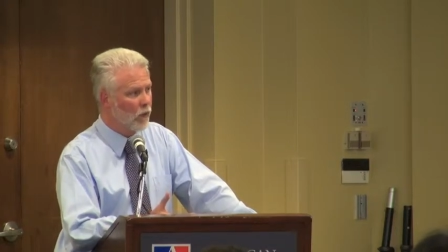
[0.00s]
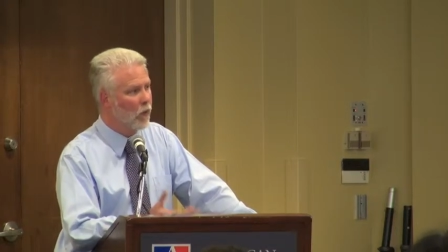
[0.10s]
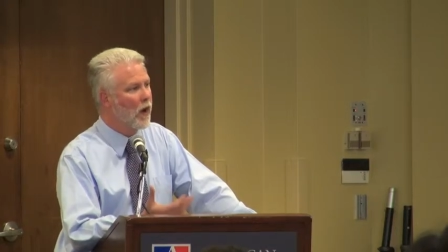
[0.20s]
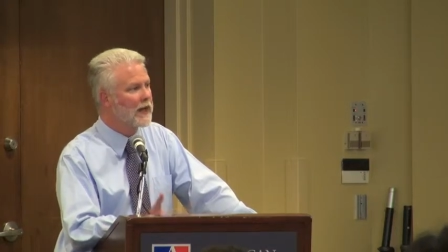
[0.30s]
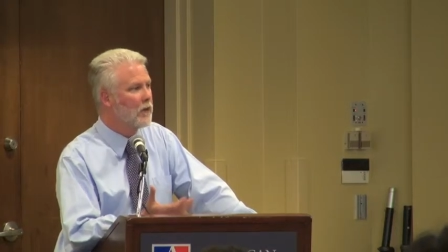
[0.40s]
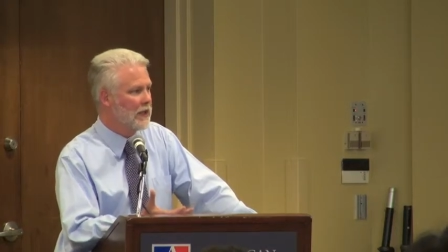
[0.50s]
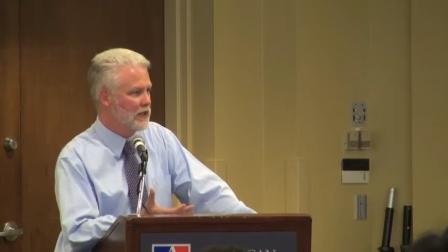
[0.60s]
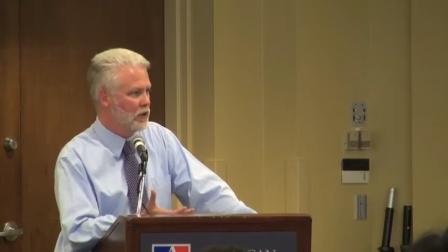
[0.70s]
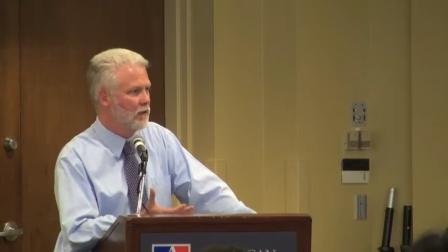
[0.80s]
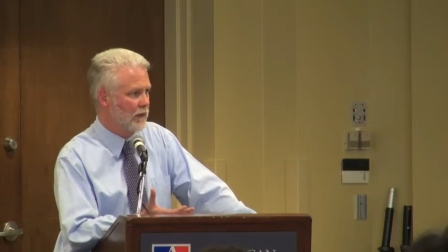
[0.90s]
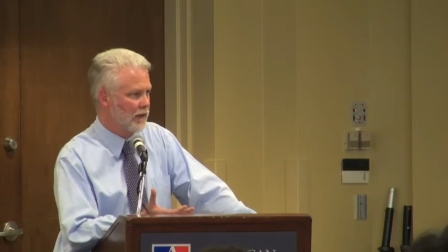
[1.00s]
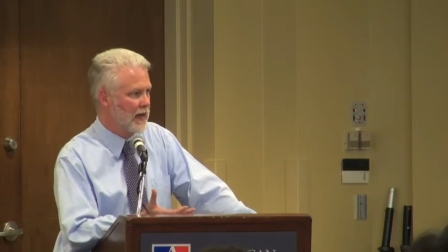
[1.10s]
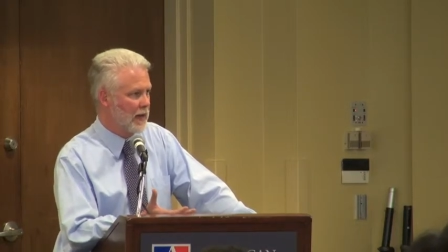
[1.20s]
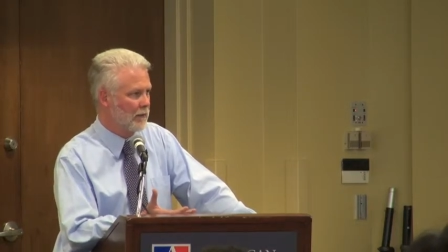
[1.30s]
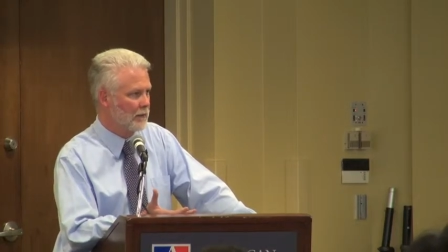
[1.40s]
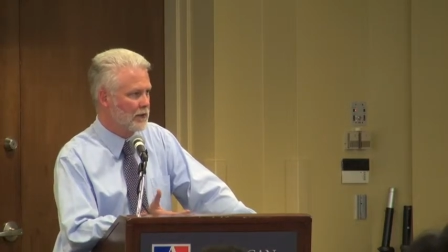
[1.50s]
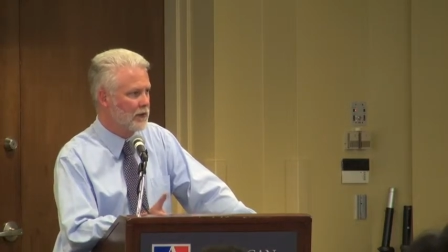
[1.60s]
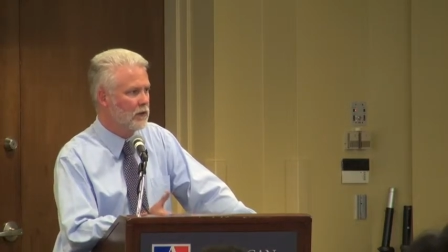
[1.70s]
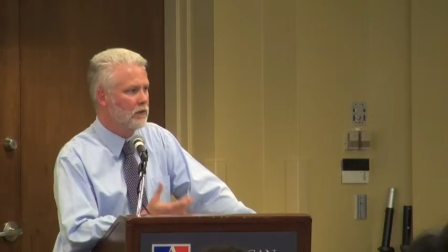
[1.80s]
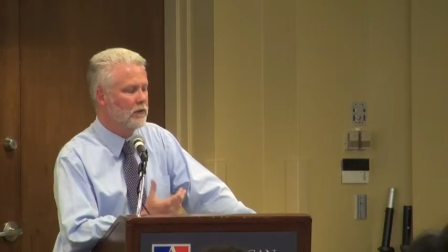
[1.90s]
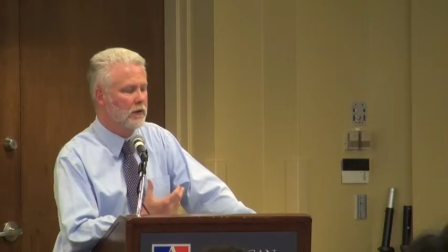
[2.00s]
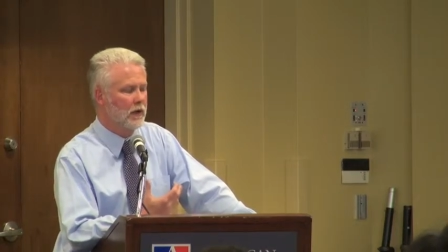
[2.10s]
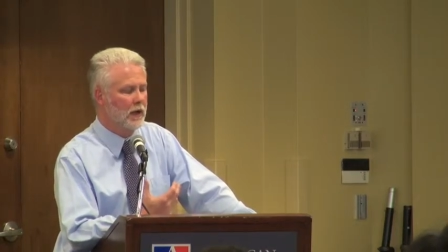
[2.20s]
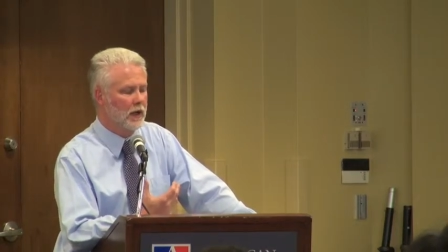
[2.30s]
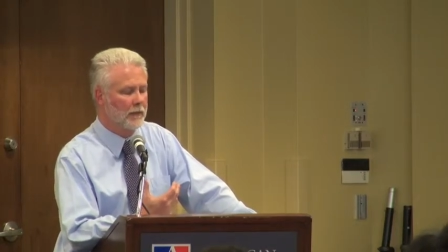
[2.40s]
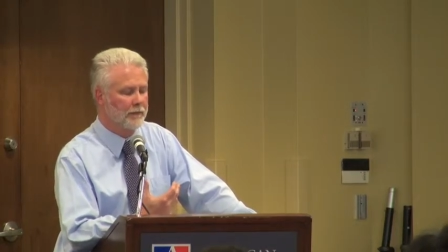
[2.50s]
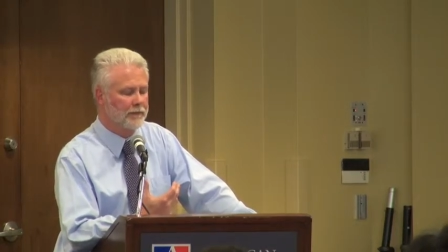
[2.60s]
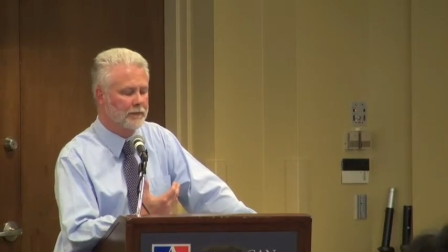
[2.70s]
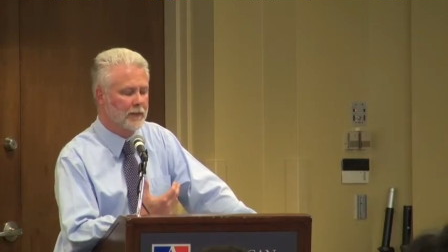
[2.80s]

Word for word: what can we do for them to um,